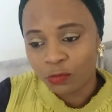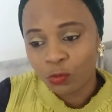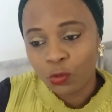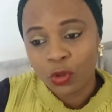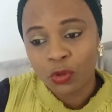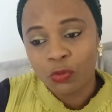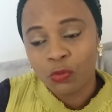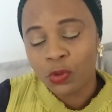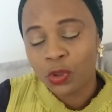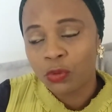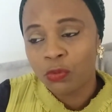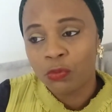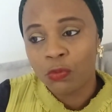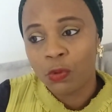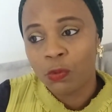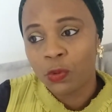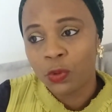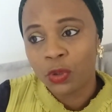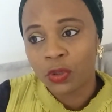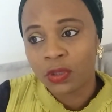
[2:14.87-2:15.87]

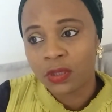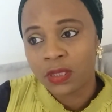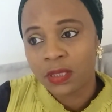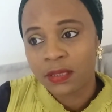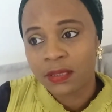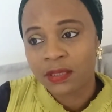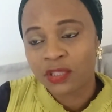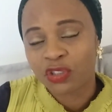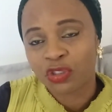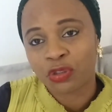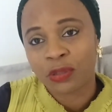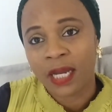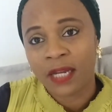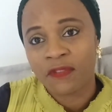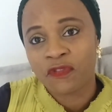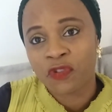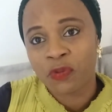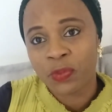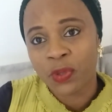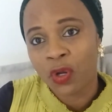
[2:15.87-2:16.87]
who don't
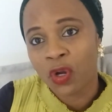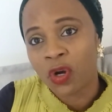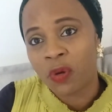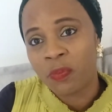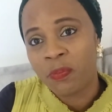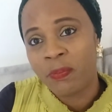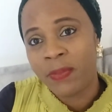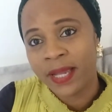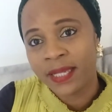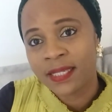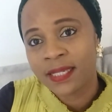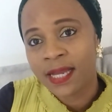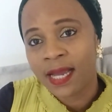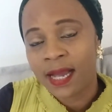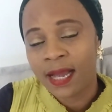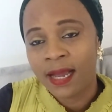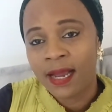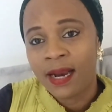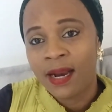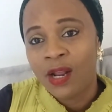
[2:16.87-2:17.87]
strive to become better,